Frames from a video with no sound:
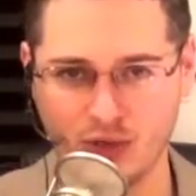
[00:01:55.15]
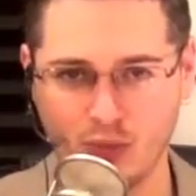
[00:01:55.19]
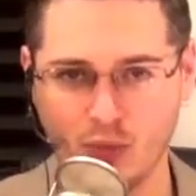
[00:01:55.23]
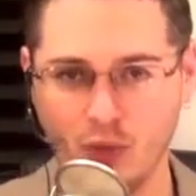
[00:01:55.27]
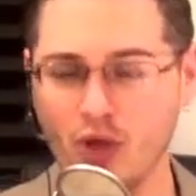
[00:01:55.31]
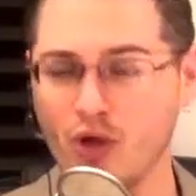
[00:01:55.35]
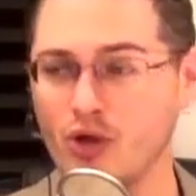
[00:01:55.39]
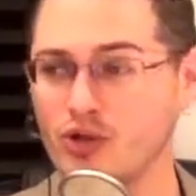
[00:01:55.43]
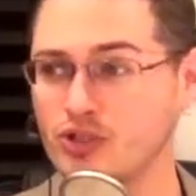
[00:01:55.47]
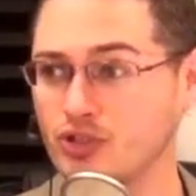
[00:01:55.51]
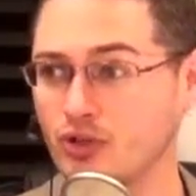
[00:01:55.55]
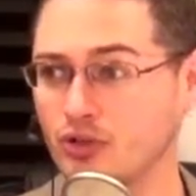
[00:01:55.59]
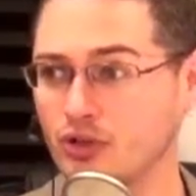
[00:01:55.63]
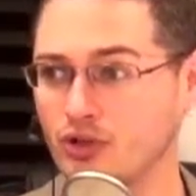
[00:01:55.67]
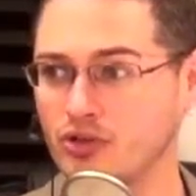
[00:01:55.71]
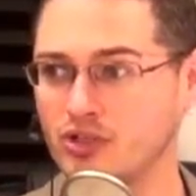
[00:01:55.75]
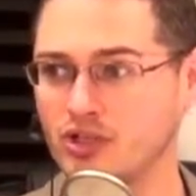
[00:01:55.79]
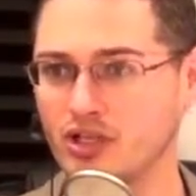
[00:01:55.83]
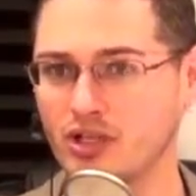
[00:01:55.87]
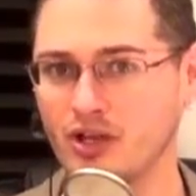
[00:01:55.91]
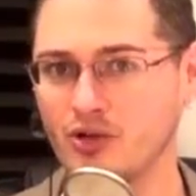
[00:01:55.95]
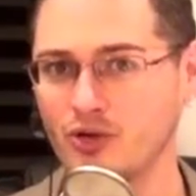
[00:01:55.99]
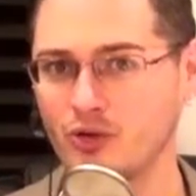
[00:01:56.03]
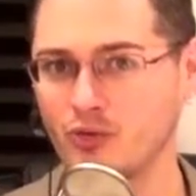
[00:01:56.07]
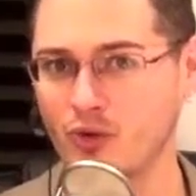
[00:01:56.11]
We also learned
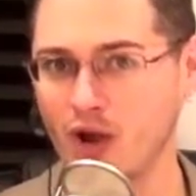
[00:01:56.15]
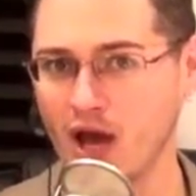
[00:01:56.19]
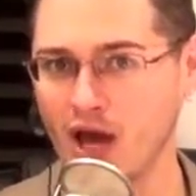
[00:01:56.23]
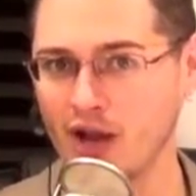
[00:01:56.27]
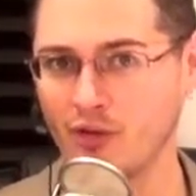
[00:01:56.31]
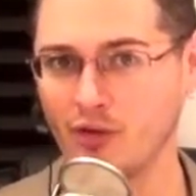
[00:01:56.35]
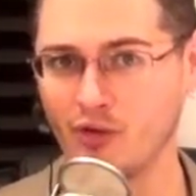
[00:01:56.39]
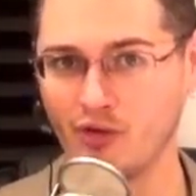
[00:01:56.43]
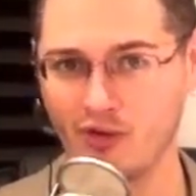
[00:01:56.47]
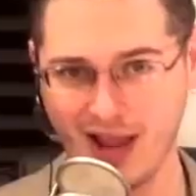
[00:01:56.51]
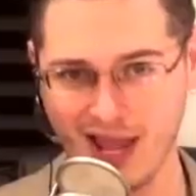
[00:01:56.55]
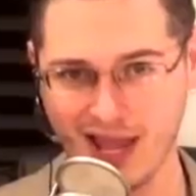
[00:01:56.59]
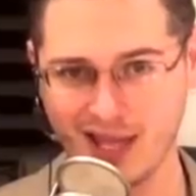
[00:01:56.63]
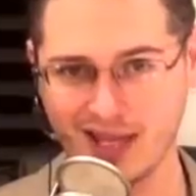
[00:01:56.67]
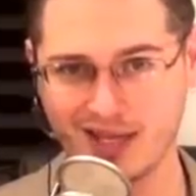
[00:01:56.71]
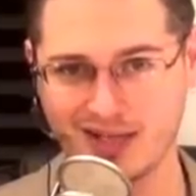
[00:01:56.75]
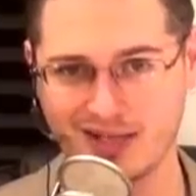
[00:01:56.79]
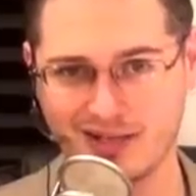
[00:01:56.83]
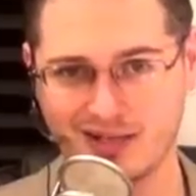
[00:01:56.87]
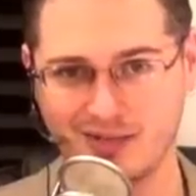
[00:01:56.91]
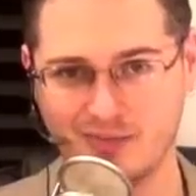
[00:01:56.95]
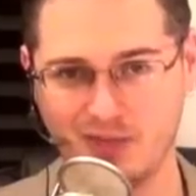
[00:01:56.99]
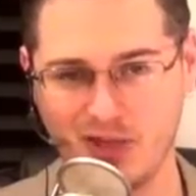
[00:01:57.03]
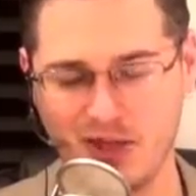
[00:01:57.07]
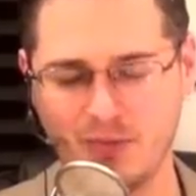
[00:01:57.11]
it under Ronald
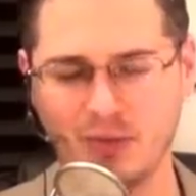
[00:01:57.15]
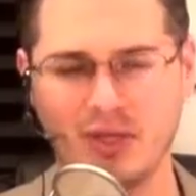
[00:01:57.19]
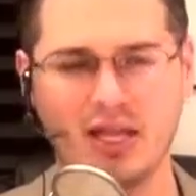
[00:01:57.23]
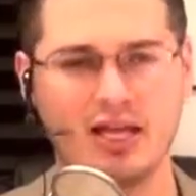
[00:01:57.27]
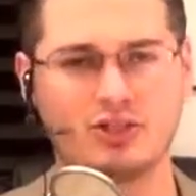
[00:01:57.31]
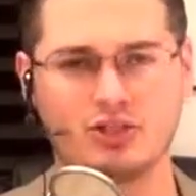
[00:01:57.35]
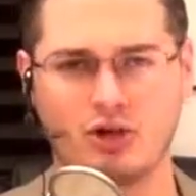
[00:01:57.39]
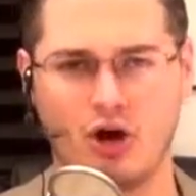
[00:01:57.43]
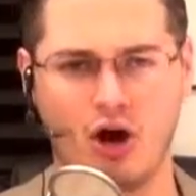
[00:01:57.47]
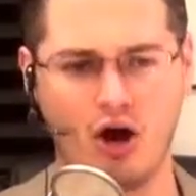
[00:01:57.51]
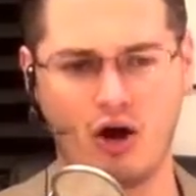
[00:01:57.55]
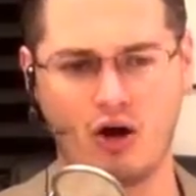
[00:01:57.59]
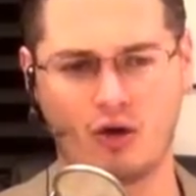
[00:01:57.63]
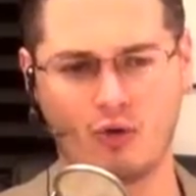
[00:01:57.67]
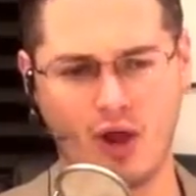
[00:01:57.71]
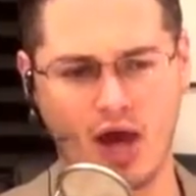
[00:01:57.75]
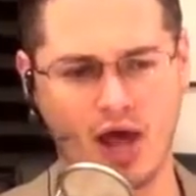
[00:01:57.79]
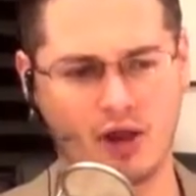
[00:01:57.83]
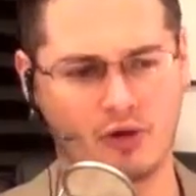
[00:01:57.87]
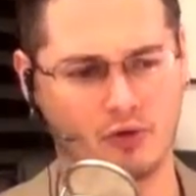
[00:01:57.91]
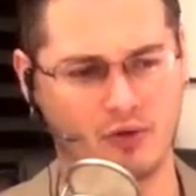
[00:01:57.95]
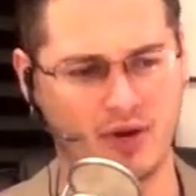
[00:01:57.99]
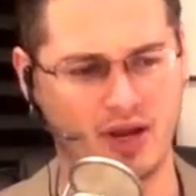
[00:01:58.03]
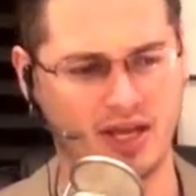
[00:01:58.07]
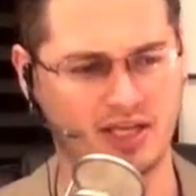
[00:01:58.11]
Reagan. People like to, oh,
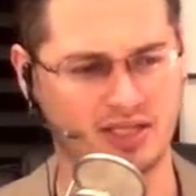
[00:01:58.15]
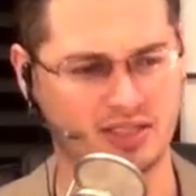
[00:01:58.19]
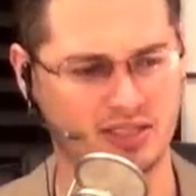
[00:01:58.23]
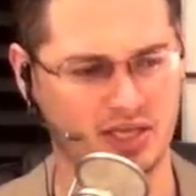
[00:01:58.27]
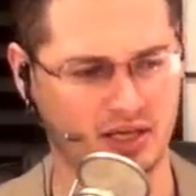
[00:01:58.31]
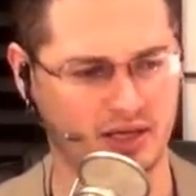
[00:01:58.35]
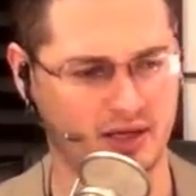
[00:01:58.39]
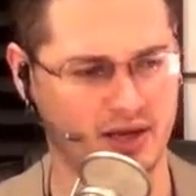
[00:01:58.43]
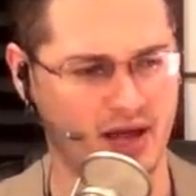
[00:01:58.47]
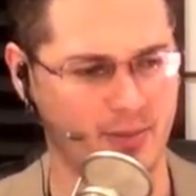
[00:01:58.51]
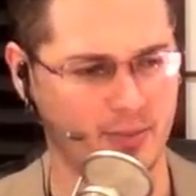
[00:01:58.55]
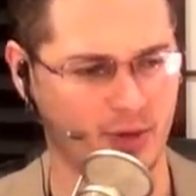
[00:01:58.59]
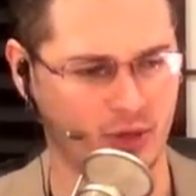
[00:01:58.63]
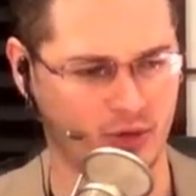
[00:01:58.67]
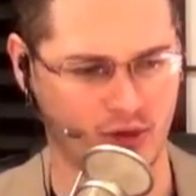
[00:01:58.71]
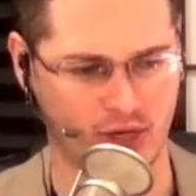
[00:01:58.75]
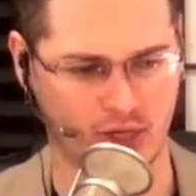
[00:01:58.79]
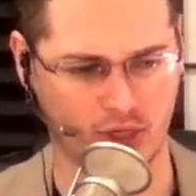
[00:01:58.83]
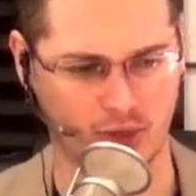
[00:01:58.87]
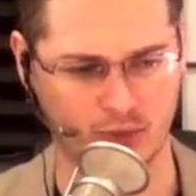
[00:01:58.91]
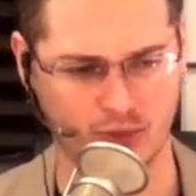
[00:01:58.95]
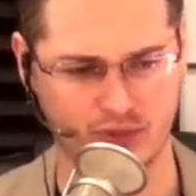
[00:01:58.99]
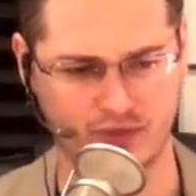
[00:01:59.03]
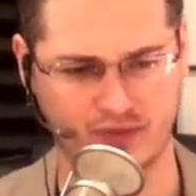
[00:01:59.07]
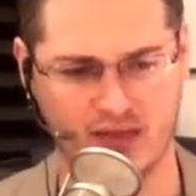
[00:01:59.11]
Ronald Reagan's economic
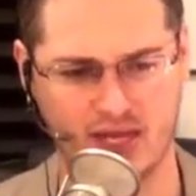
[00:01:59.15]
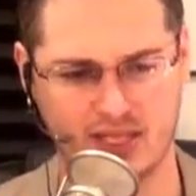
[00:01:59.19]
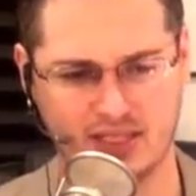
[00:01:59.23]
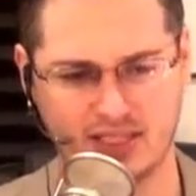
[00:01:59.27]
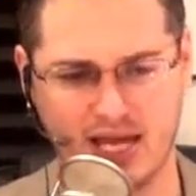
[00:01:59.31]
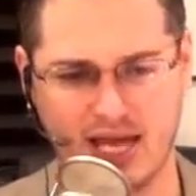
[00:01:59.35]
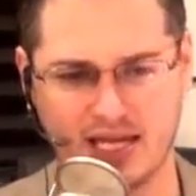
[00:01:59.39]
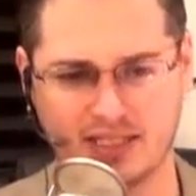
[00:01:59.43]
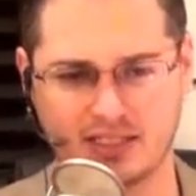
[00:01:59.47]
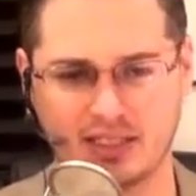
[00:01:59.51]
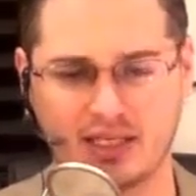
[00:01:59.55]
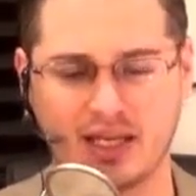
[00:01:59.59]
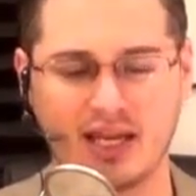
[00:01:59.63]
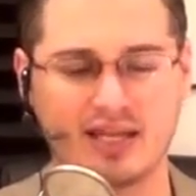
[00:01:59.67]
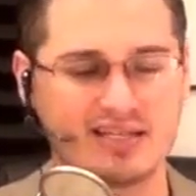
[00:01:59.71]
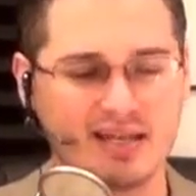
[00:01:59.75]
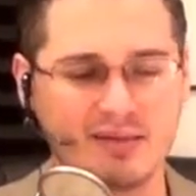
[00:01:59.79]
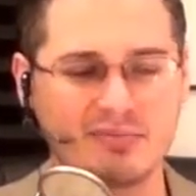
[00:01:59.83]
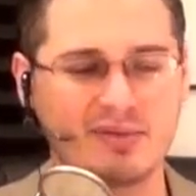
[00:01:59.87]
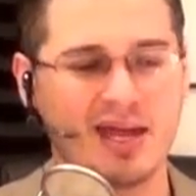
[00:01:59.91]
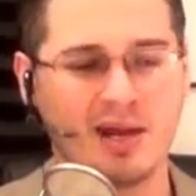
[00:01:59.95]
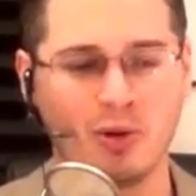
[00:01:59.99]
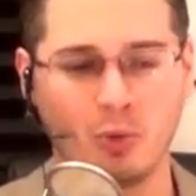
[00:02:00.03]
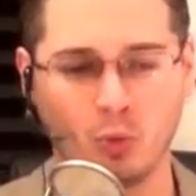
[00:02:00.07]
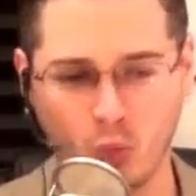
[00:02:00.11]
record was fantastic.
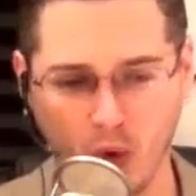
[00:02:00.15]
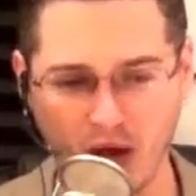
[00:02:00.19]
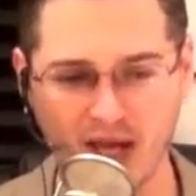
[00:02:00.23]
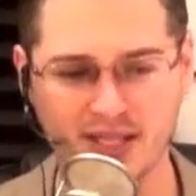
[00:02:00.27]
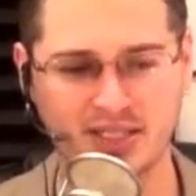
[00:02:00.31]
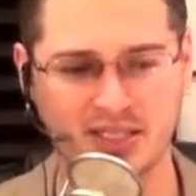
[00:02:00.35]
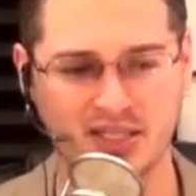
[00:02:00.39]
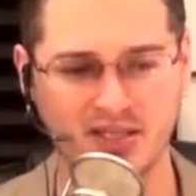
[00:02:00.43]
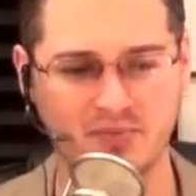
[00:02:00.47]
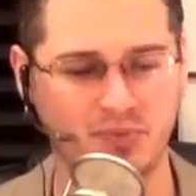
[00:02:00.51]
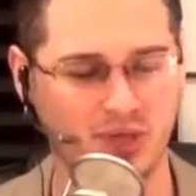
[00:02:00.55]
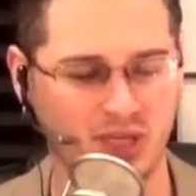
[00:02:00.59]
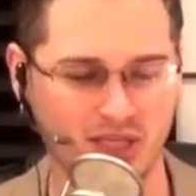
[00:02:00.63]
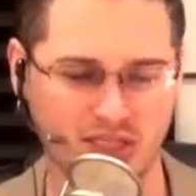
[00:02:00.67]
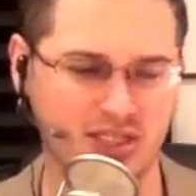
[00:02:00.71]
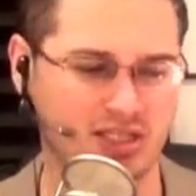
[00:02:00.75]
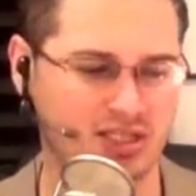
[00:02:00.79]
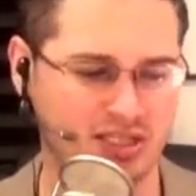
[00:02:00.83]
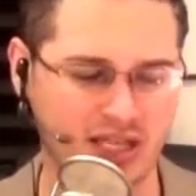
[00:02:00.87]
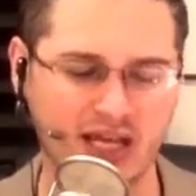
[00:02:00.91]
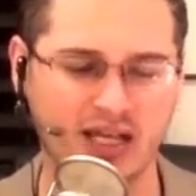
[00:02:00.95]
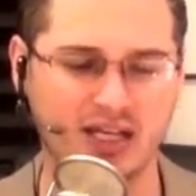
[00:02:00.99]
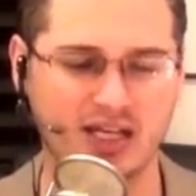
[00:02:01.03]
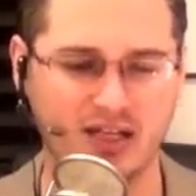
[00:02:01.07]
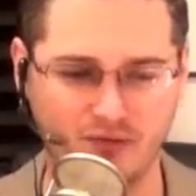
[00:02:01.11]
Except that it wasn't, because the
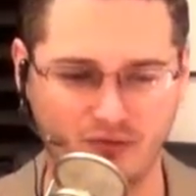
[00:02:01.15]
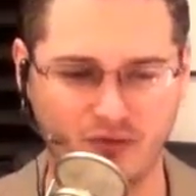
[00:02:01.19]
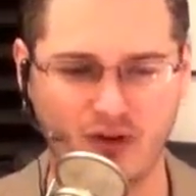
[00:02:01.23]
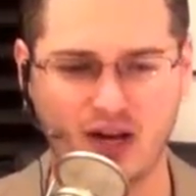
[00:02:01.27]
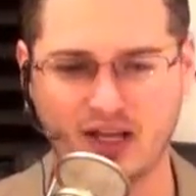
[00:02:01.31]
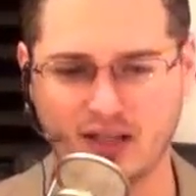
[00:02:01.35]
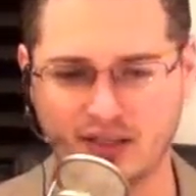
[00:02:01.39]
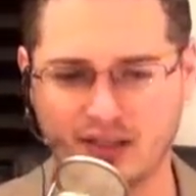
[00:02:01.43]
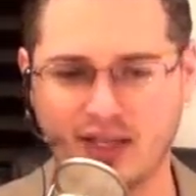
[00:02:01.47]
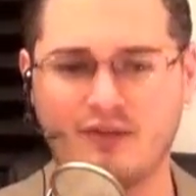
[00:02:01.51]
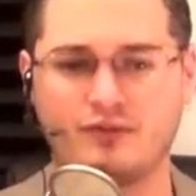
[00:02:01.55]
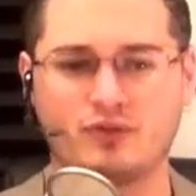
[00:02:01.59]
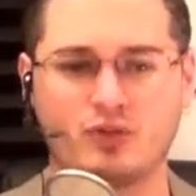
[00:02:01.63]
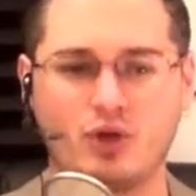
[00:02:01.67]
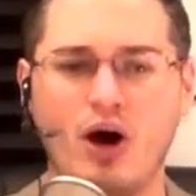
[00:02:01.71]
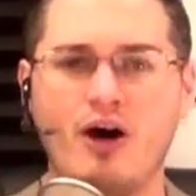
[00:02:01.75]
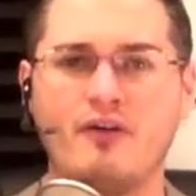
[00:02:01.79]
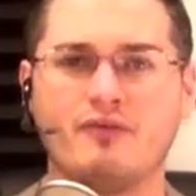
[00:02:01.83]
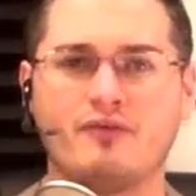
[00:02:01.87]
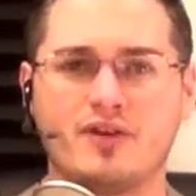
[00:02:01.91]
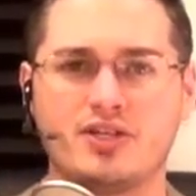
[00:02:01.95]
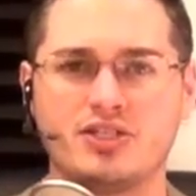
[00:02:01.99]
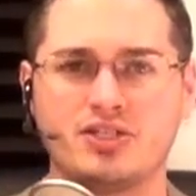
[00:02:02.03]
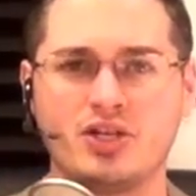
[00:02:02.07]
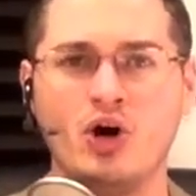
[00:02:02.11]
second he fucking left
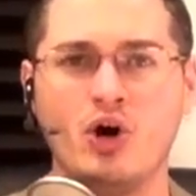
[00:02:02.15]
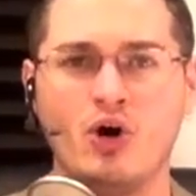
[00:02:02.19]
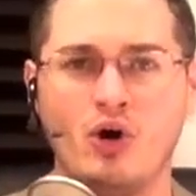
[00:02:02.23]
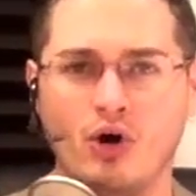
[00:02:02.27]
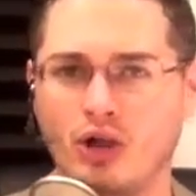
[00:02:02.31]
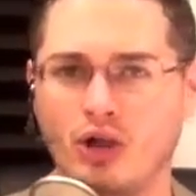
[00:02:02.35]
office,